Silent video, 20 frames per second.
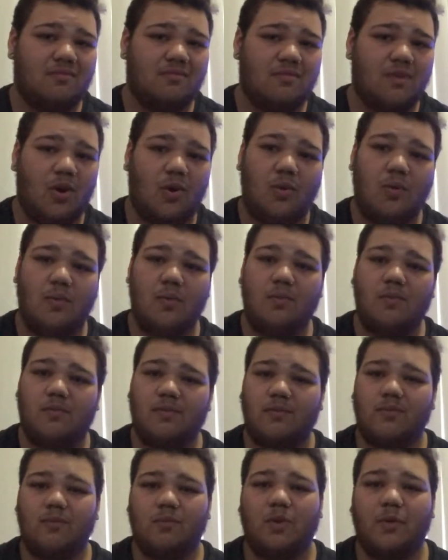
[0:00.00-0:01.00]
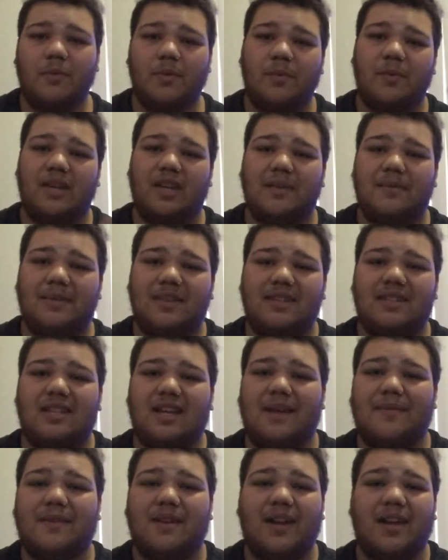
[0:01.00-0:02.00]
No woman would give me the
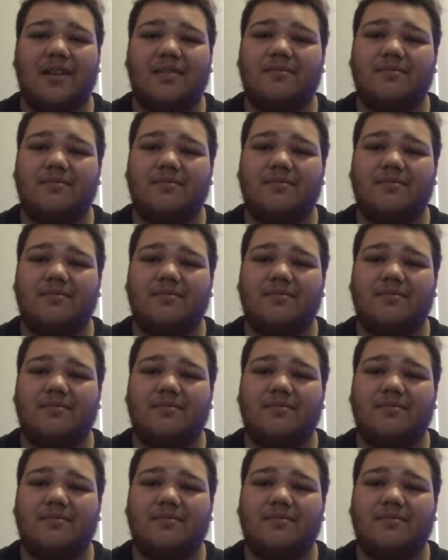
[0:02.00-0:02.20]
time of day.